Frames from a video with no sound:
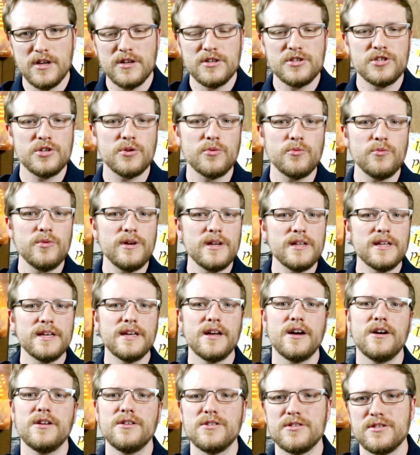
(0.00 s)
To
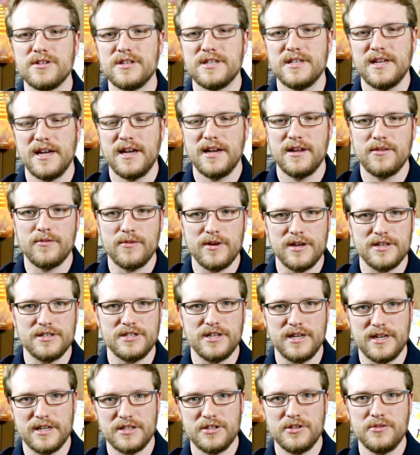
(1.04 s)
really understand
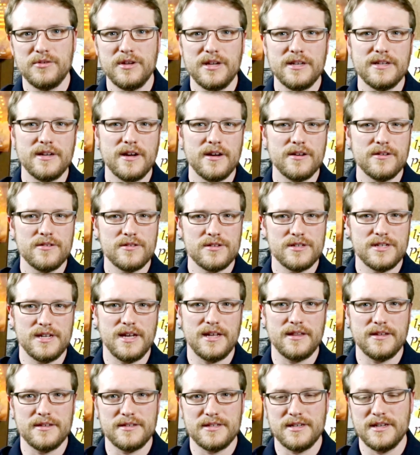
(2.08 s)
regex, you need to
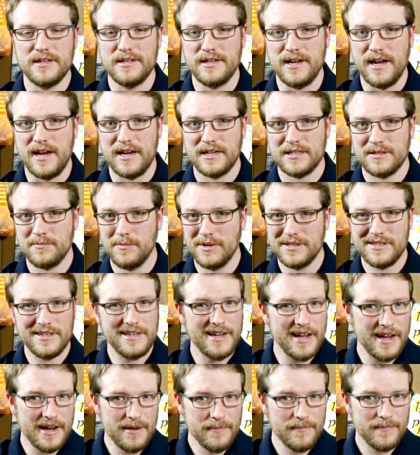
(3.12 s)
understand the syntax. But
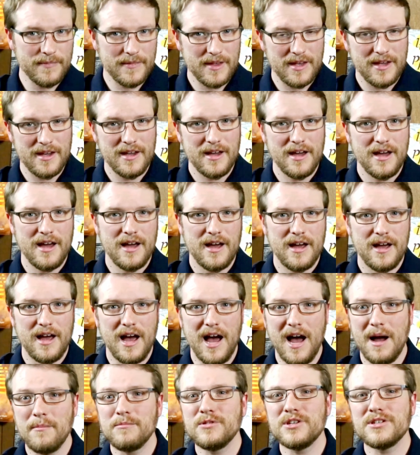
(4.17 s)
today,
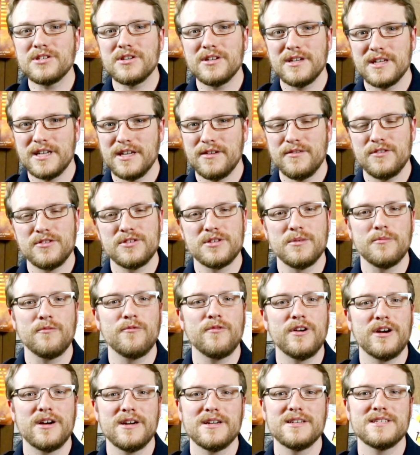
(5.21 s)
I'm just going to give you some
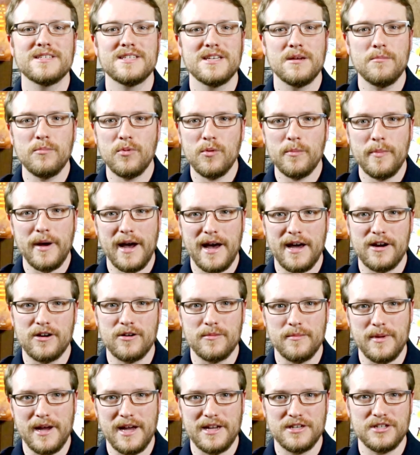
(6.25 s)
very simple
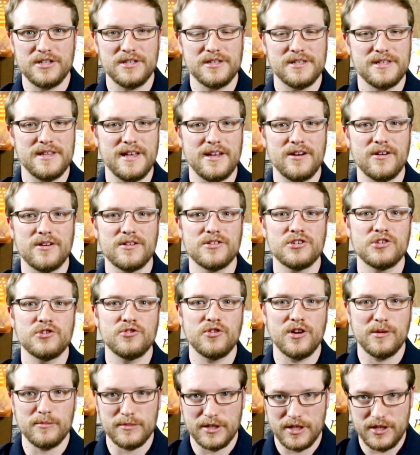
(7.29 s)
pattern matches that are
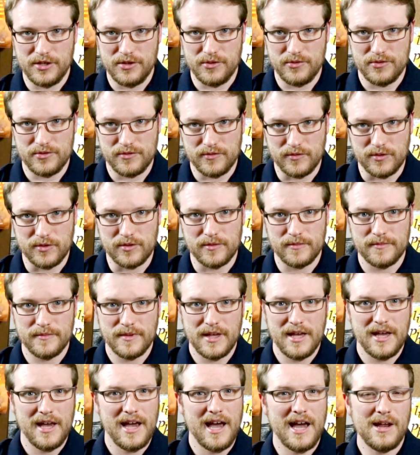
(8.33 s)
extremely useful.
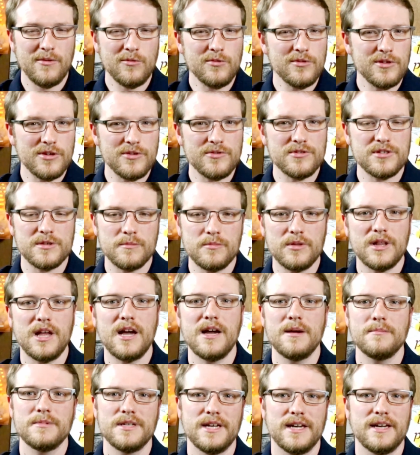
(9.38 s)
And we'll use
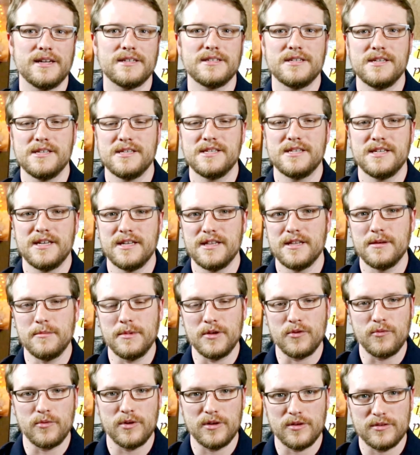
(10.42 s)
Sublime Text to see them
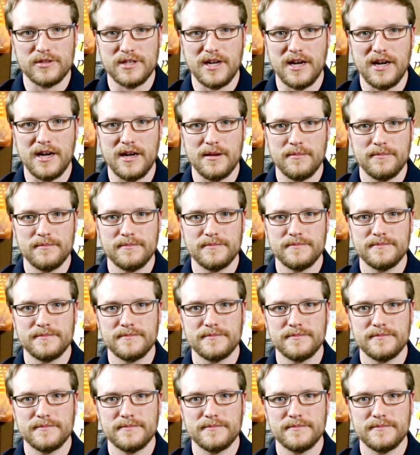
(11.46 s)
in real time.